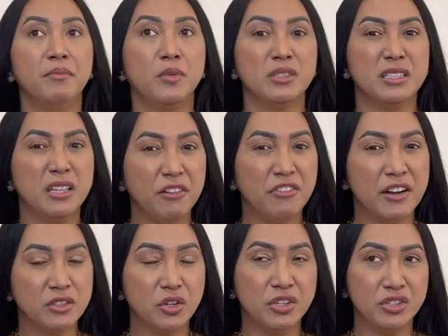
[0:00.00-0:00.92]
Stir-fried
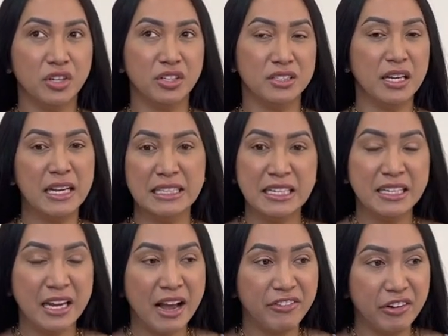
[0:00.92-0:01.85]
soy sauce. I didn't
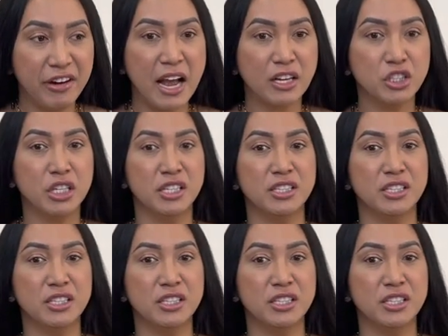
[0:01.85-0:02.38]
have a reaction.